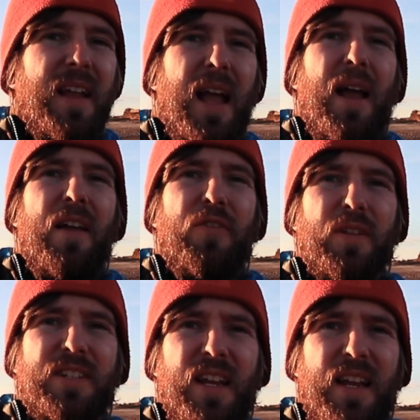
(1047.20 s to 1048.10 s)
Yeah, if you
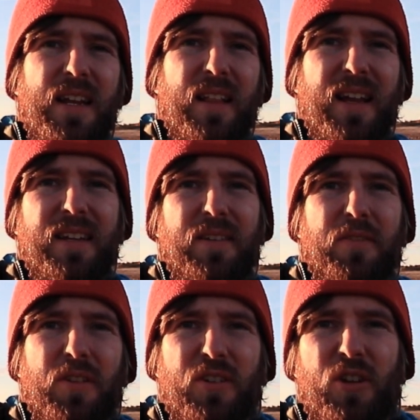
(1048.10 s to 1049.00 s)
want to see, like, you
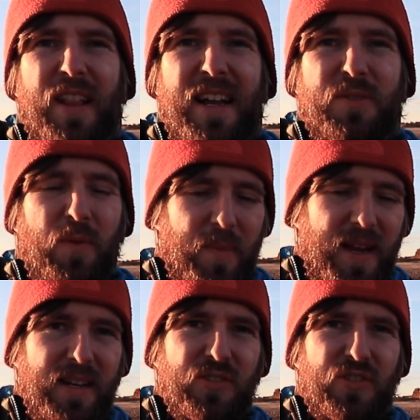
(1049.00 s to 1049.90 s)
want to connect with
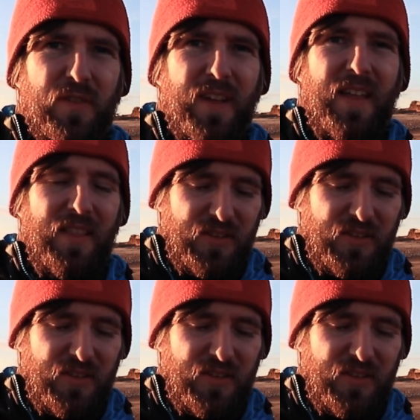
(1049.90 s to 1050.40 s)
me and stuff like that,